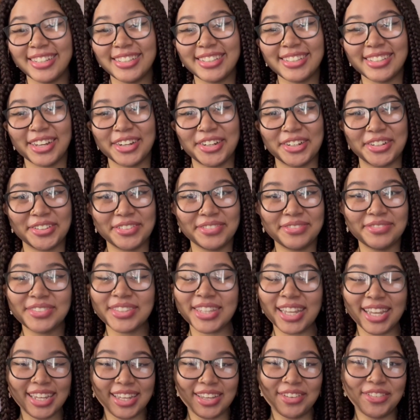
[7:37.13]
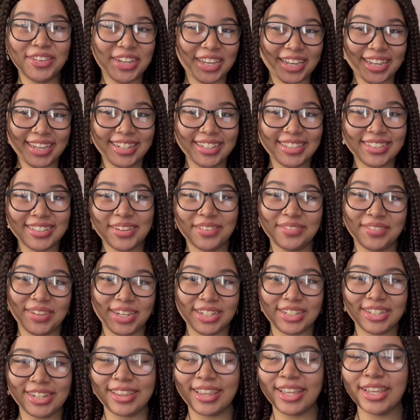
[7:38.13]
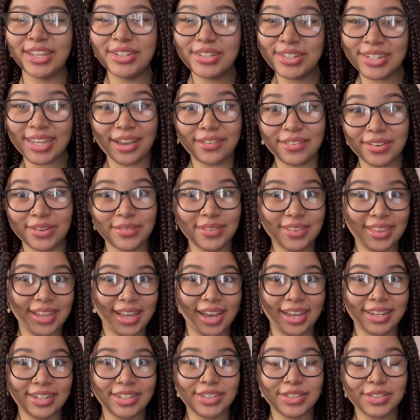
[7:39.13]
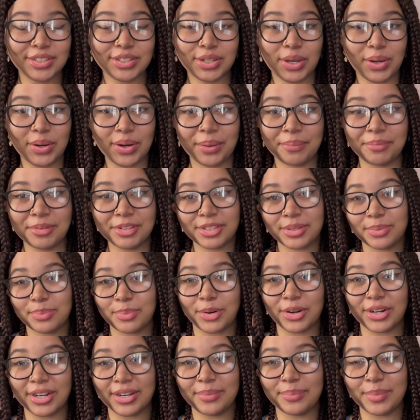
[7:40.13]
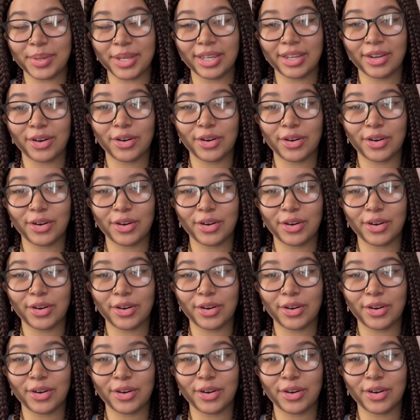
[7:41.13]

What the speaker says: So thank you again so much, and thank you to everyone that showed up and supported me,